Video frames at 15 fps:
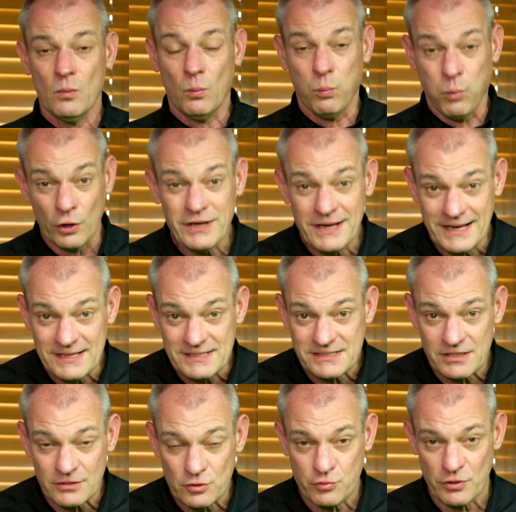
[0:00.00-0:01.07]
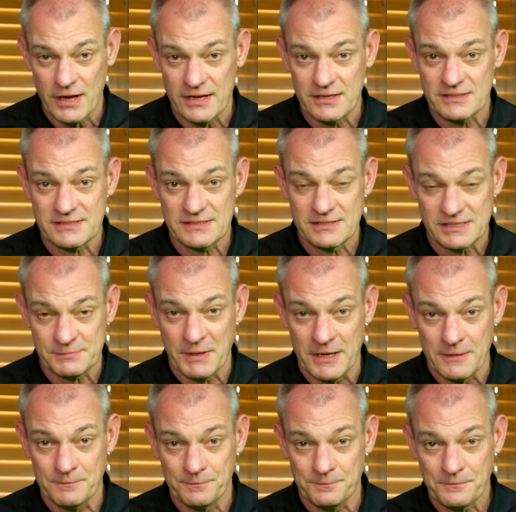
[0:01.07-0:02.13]
what it is that creates the
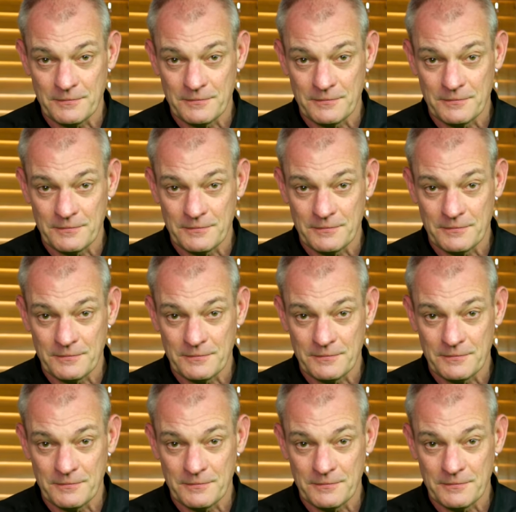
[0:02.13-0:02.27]
spin.